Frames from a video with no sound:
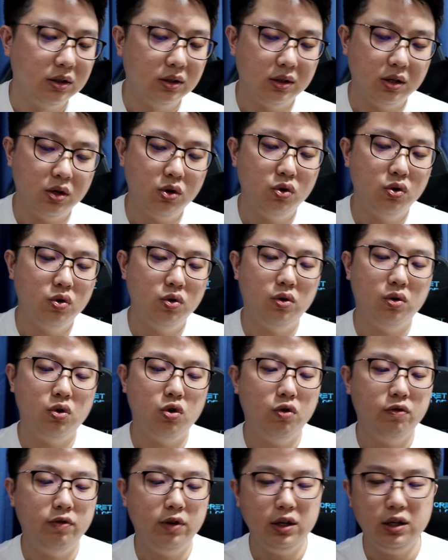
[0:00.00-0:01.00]
So
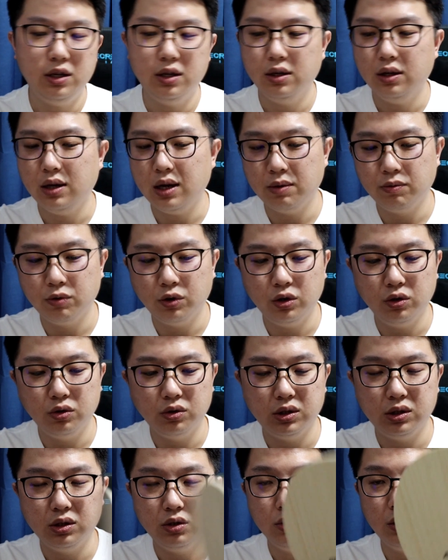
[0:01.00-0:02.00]
over here, I'm going to
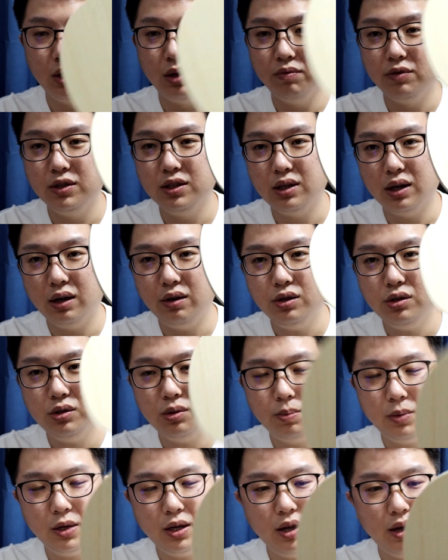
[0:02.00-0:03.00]
seal the Viscaria
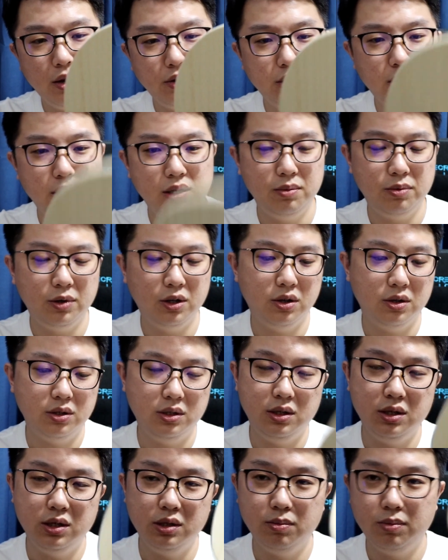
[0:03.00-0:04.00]
Super ALC because
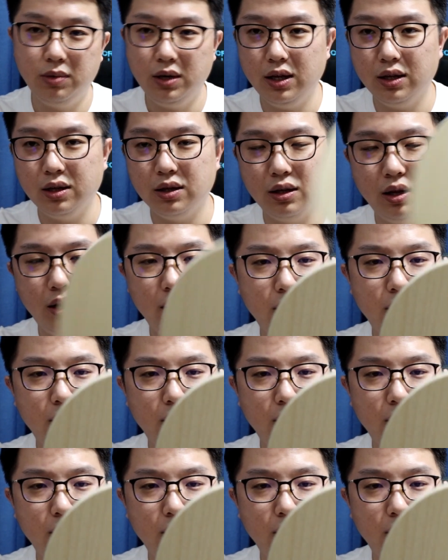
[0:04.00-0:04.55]
this blade